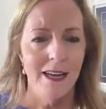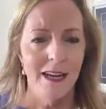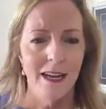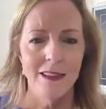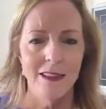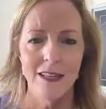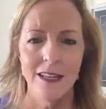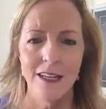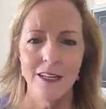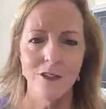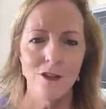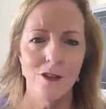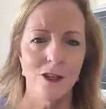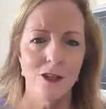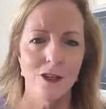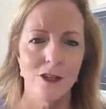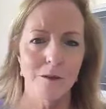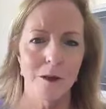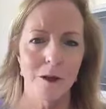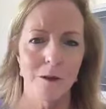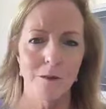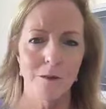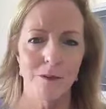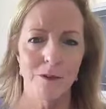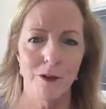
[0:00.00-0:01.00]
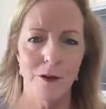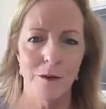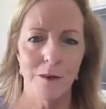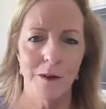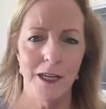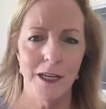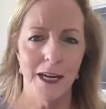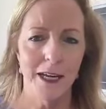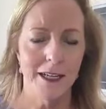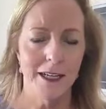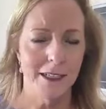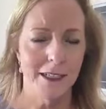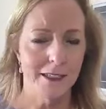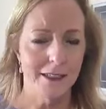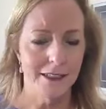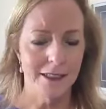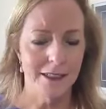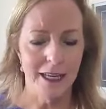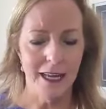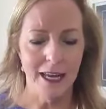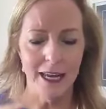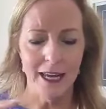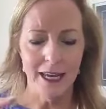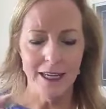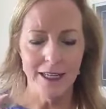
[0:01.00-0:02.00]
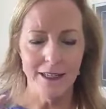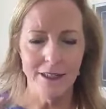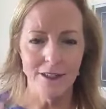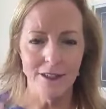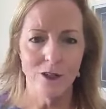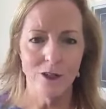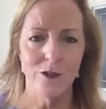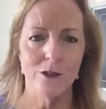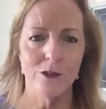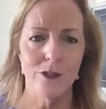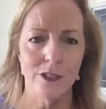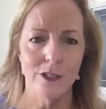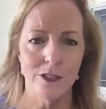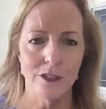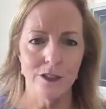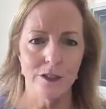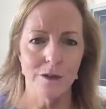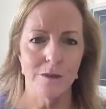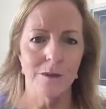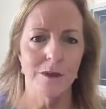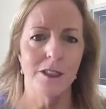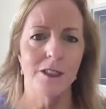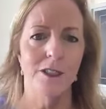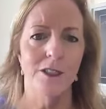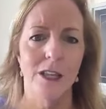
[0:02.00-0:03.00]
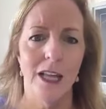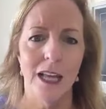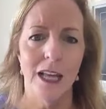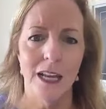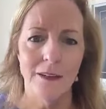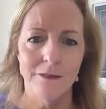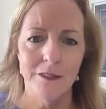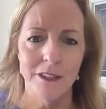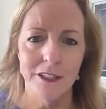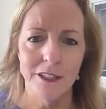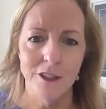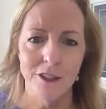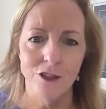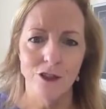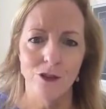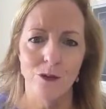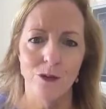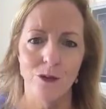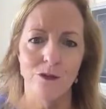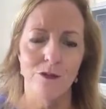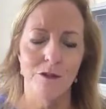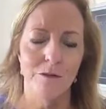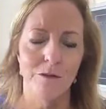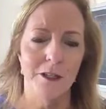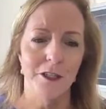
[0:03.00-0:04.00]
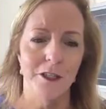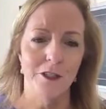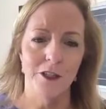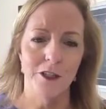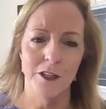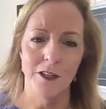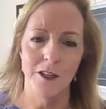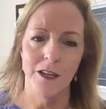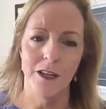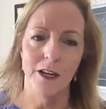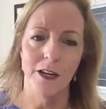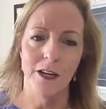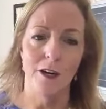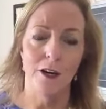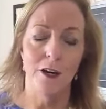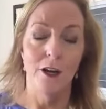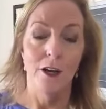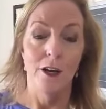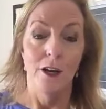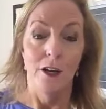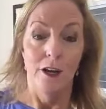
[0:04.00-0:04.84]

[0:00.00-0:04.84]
And then he talks about probiotics and goes into a lot of additional information in there.